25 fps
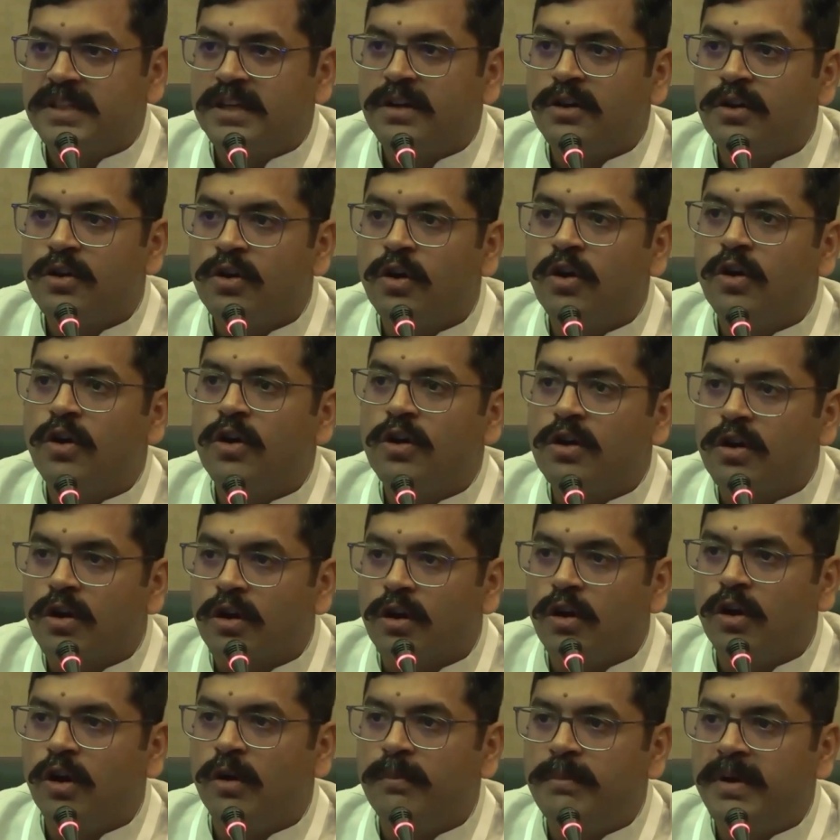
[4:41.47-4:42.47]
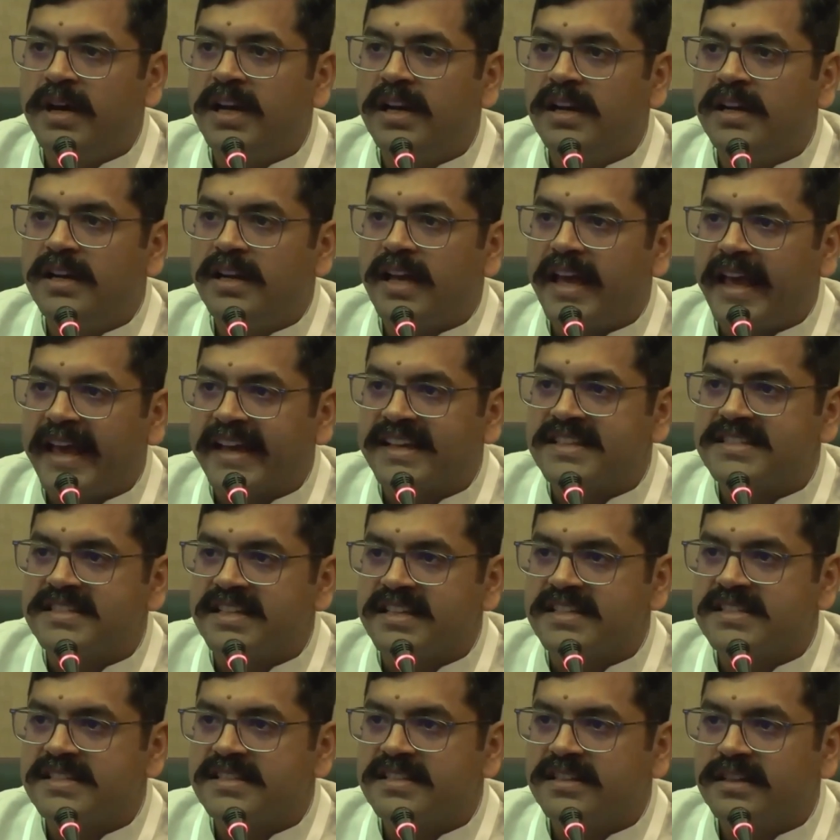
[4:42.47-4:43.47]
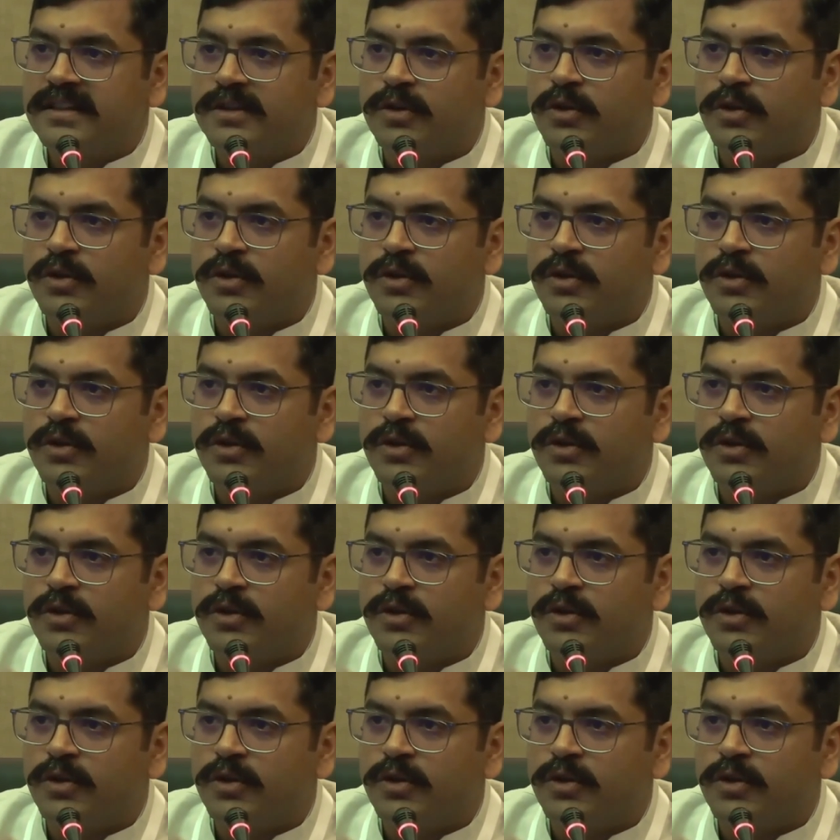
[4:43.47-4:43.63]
no global access